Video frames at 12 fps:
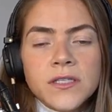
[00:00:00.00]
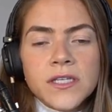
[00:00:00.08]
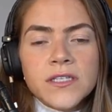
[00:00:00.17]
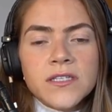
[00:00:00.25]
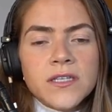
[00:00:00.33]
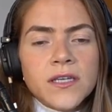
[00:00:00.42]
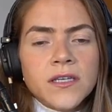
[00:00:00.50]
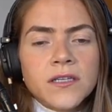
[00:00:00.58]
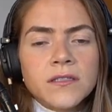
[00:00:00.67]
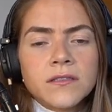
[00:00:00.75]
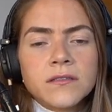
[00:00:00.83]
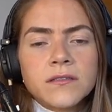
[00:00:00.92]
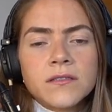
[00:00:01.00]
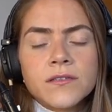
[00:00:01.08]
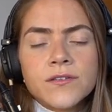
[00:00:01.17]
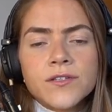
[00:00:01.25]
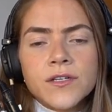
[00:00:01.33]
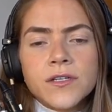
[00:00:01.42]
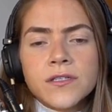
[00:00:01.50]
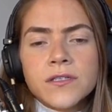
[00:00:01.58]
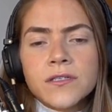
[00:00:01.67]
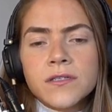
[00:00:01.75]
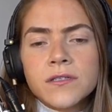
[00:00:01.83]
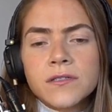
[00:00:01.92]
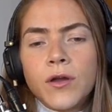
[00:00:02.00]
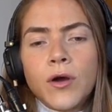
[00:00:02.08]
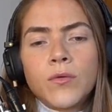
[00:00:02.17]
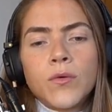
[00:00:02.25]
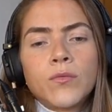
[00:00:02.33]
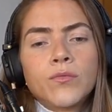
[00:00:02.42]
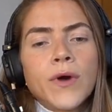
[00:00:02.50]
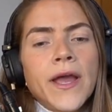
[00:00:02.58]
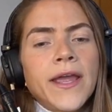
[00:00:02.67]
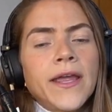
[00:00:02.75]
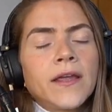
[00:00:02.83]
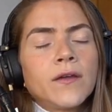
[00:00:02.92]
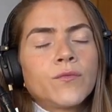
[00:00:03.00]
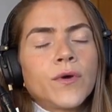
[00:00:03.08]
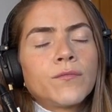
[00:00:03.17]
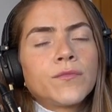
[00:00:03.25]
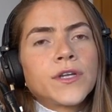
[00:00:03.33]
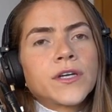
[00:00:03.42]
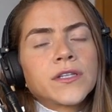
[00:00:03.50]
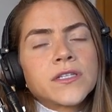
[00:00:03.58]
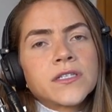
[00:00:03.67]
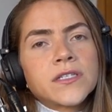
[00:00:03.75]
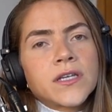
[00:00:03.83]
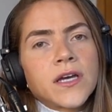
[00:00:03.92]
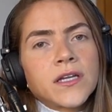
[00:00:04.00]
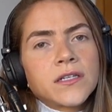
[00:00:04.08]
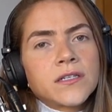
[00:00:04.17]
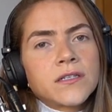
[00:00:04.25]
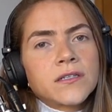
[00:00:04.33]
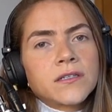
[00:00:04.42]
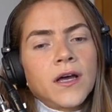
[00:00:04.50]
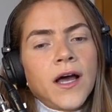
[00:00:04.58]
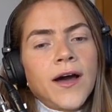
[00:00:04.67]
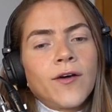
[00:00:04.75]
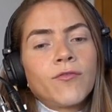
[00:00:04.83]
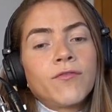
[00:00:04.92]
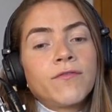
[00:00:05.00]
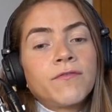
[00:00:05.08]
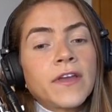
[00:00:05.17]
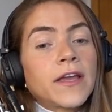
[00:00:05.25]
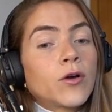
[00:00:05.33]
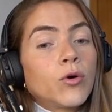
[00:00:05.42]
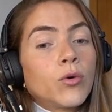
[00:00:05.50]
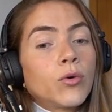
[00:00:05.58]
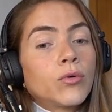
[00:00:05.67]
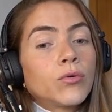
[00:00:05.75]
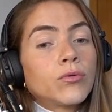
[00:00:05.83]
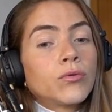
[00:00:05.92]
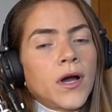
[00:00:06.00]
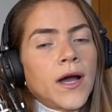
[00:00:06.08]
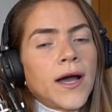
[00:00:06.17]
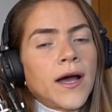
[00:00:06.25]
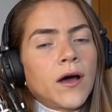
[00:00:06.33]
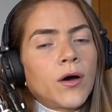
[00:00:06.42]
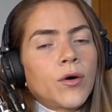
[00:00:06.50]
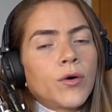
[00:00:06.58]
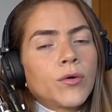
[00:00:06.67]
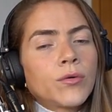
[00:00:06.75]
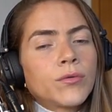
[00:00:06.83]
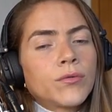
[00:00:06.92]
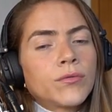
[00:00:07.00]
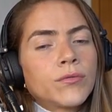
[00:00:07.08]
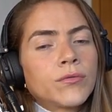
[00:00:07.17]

These things just go away when we understand how fickle, how